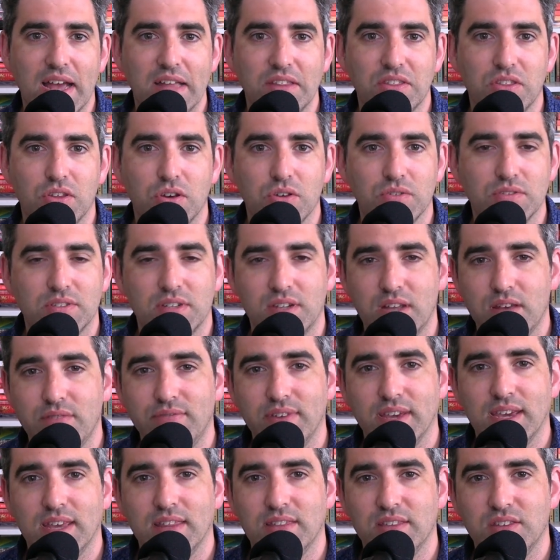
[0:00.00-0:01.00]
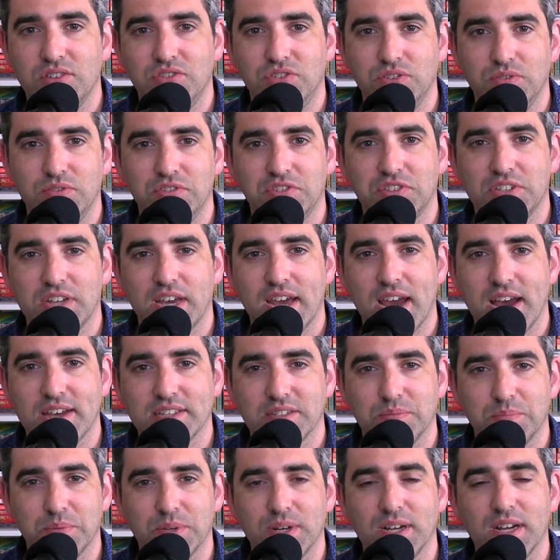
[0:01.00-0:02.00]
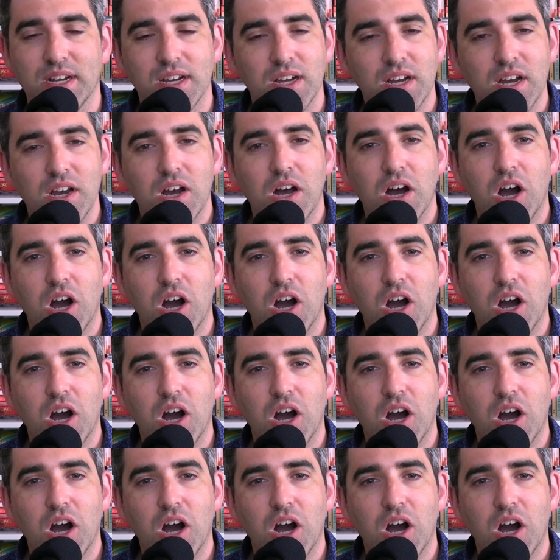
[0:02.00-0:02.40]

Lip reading: and those living in the Jewish diaspora,